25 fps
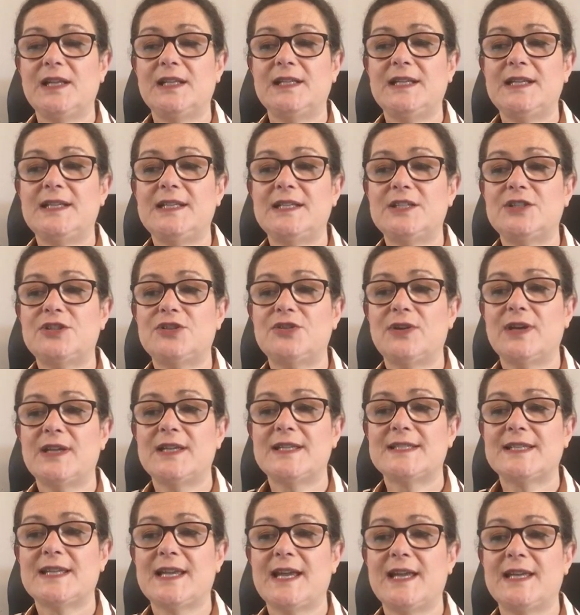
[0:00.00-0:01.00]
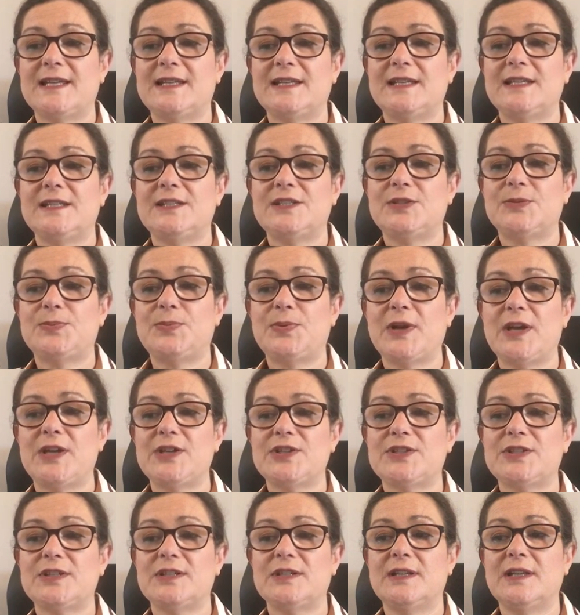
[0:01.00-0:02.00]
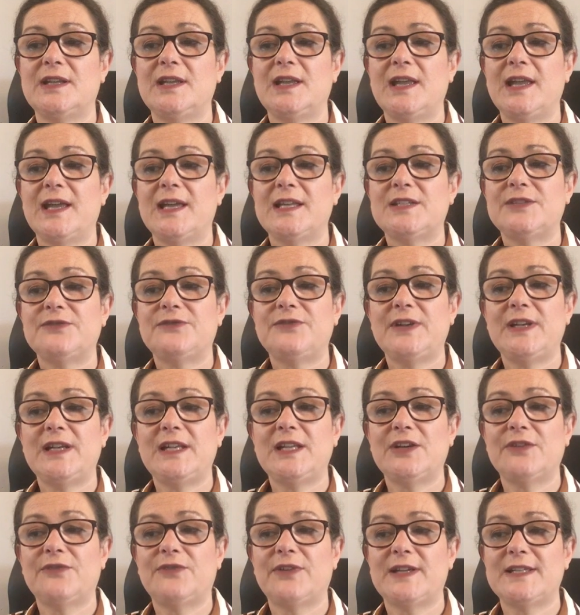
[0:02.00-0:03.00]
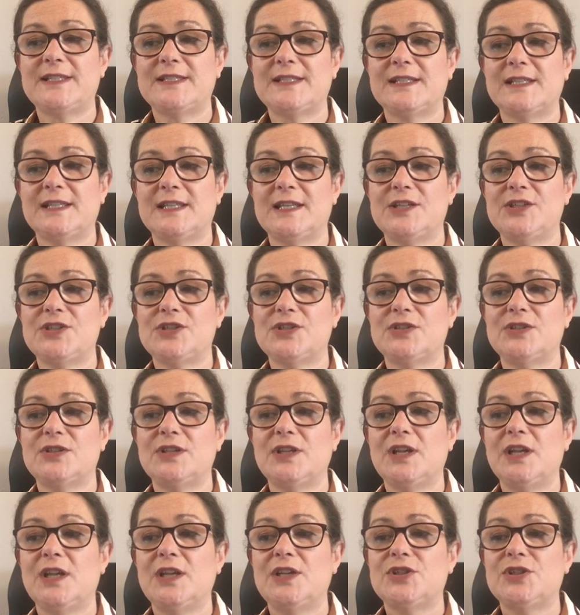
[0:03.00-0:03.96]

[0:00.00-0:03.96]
leading to anxiety, depression, and a feeling of isolation,